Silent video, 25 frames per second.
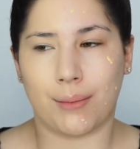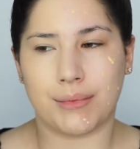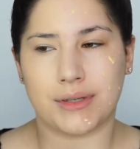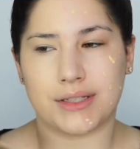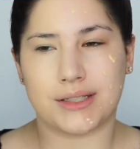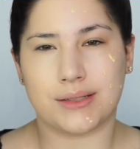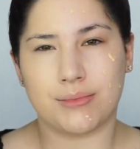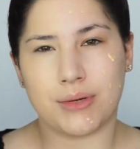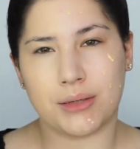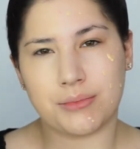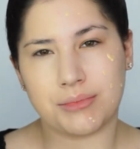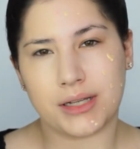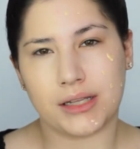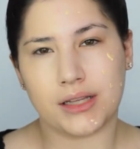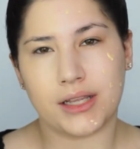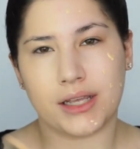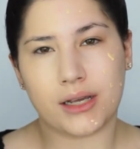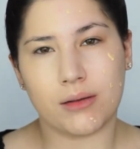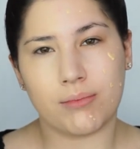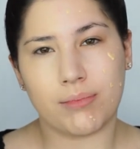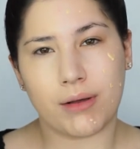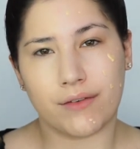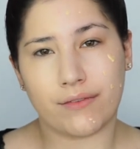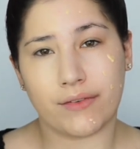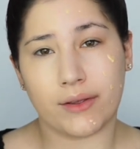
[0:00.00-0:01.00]
Sometimes I
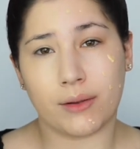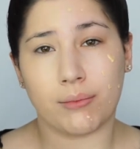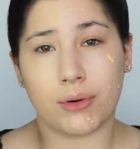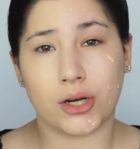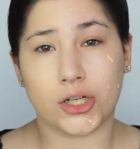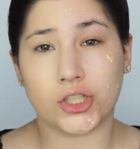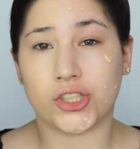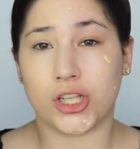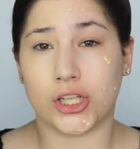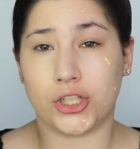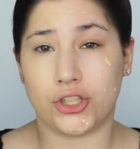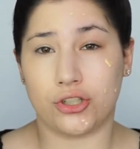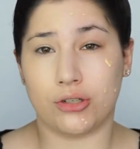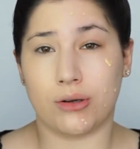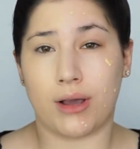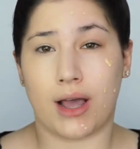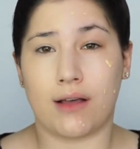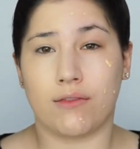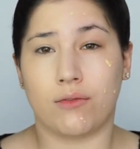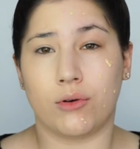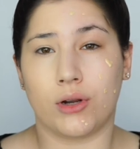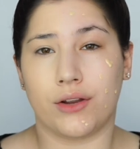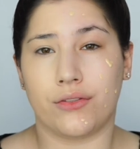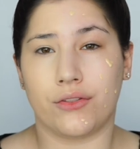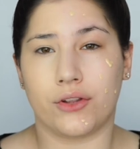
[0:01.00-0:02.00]
like a buffing brush. They do
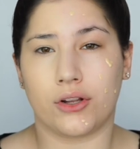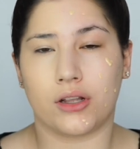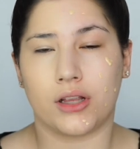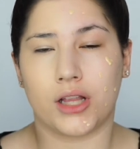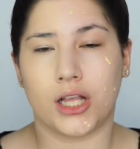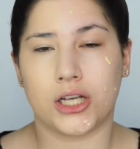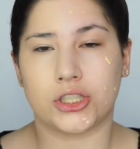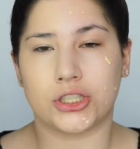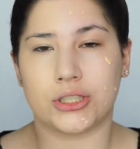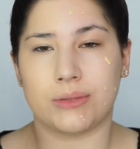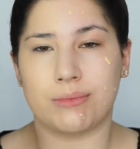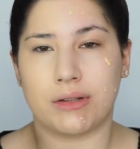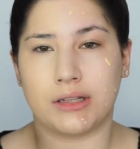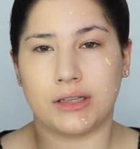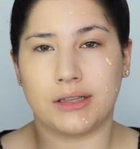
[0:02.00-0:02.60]
have one in their collection,